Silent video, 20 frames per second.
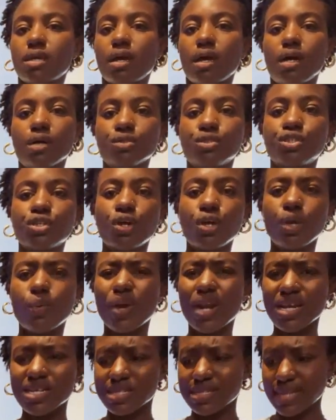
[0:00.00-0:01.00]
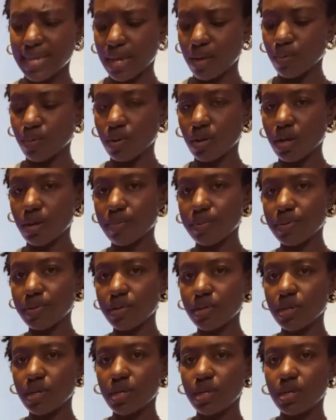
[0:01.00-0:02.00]
I'll show you when I set it all up.
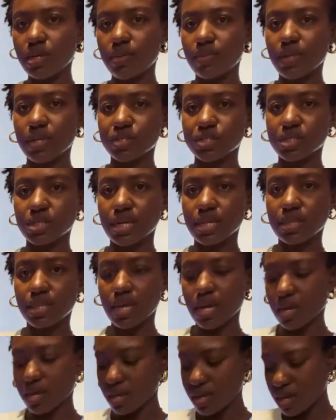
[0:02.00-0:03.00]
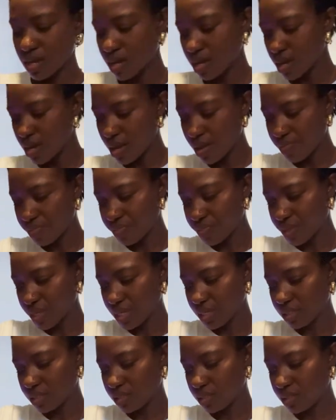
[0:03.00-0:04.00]
So just like that. And
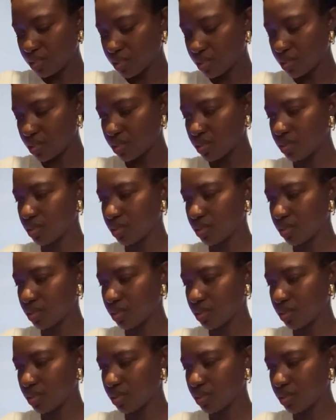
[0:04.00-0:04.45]
this.